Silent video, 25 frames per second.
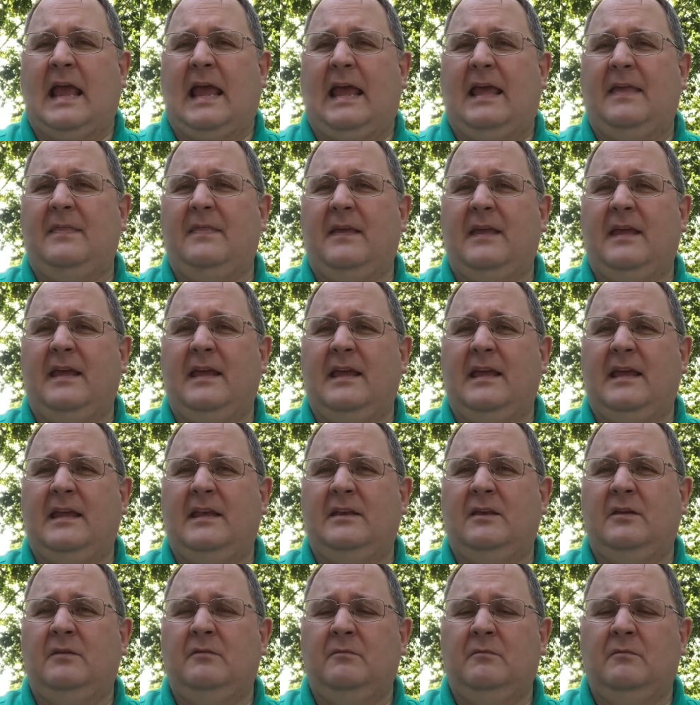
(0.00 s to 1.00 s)
And
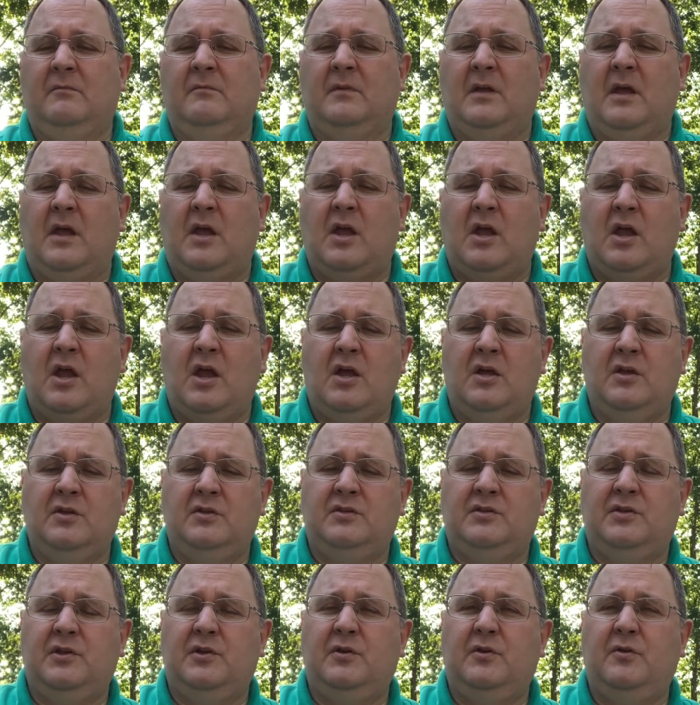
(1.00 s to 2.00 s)
then
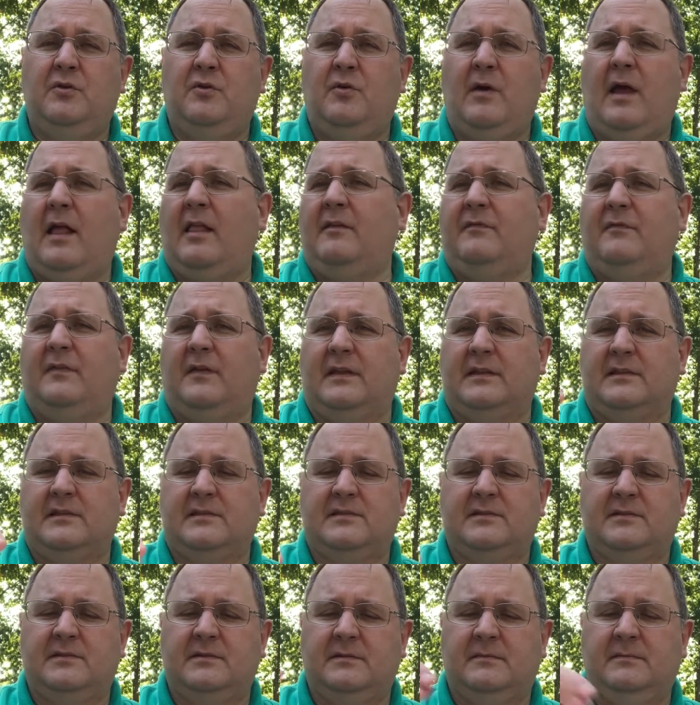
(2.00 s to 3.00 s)
2 elephants.